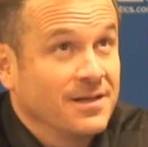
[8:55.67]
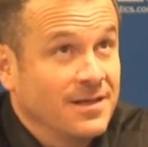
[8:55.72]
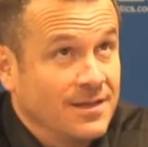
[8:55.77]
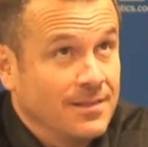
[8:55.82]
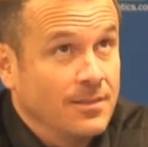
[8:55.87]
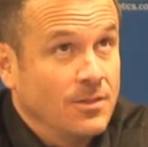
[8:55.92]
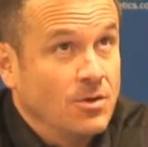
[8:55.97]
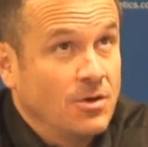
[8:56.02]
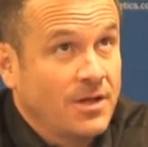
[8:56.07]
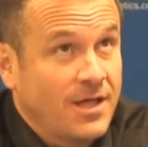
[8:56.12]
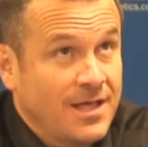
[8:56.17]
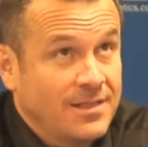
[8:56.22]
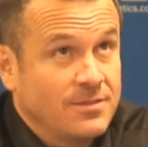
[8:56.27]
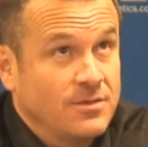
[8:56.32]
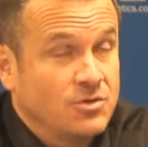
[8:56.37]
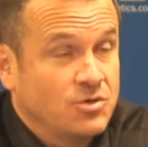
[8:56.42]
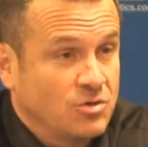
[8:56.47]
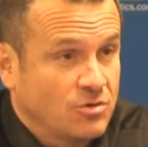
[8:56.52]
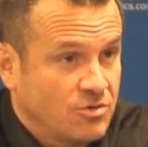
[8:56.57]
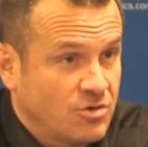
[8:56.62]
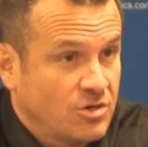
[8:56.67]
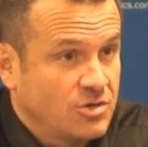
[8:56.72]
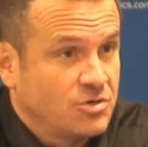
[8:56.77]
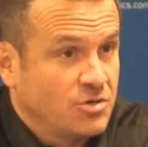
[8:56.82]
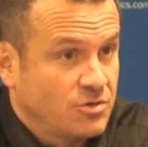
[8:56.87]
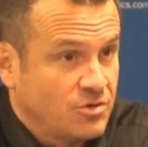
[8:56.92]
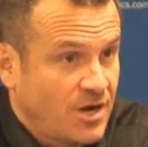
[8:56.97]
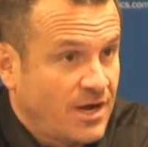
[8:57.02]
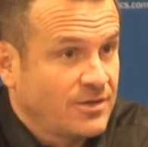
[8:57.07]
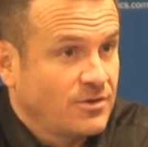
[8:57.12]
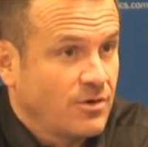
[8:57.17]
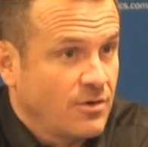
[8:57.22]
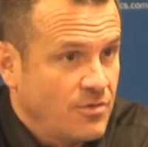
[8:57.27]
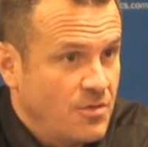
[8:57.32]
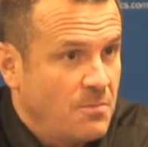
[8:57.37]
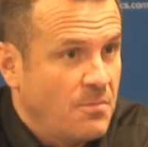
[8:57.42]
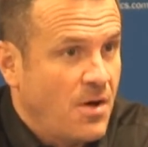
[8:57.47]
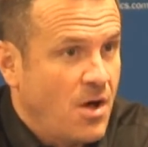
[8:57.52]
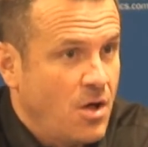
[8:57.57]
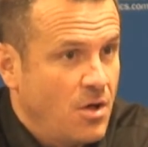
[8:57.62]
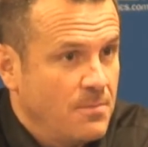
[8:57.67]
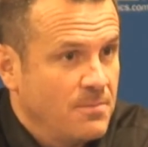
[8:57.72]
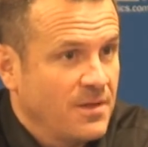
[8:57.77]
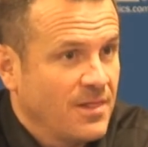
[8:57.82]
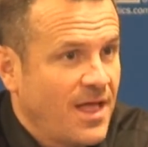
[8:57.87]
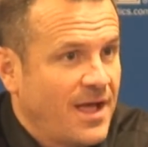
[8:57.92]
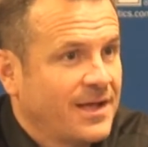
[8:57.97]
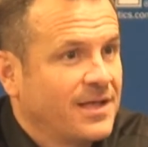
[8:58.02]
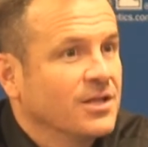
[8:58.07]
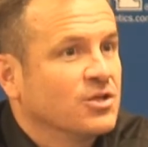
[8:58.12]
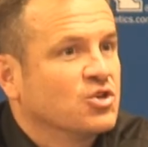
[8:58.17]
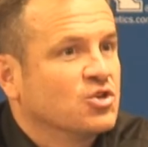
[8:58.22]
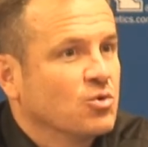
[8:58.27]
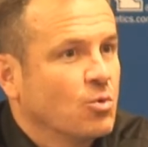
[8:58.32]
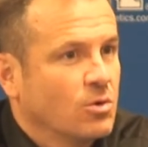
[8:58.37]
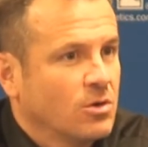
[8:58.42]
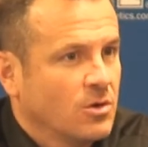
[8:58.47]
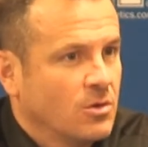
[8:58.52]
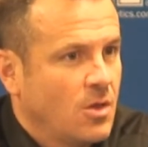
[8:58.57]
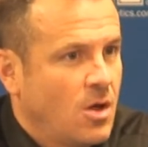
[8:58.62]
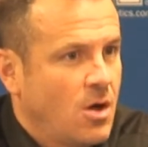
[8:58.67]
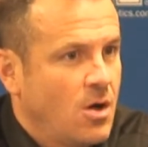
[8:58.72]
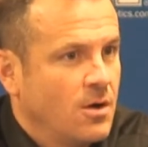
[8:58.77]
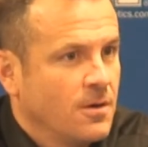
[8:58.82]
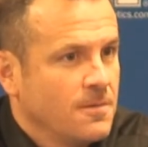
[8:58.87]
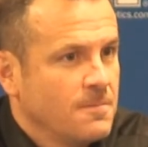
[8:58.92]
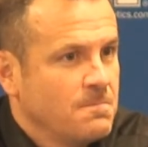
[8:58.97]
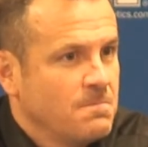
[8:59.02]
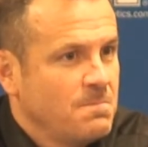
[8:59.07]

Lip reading: can look at the trajectory of the ball and be like, it's shorter ball.